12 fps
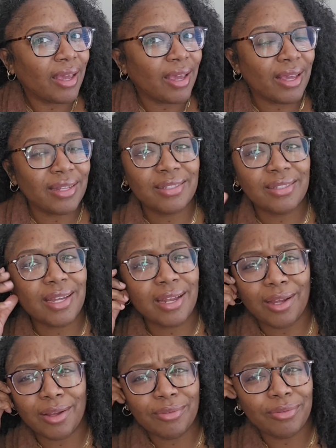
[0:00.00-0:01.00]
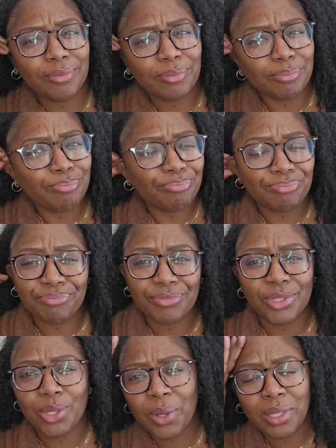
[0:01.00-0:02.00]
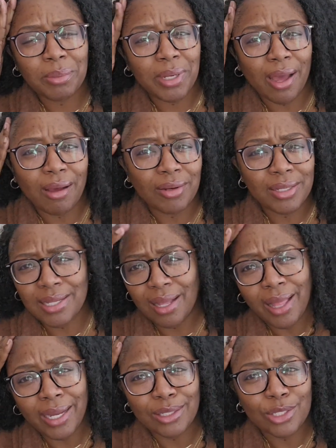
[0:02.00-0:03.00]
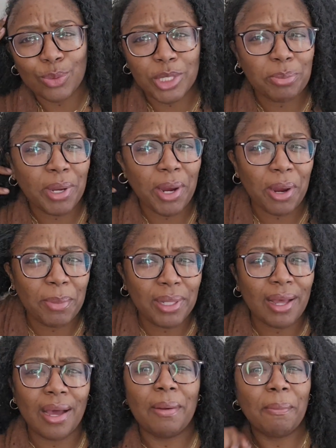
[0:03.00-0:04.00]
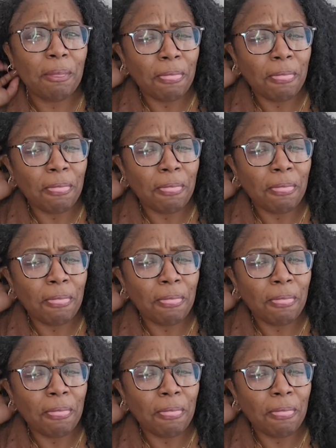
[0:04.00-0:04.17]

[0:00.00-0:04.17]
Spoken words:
instead of sewing them down, because I like to switch my hair up a lot,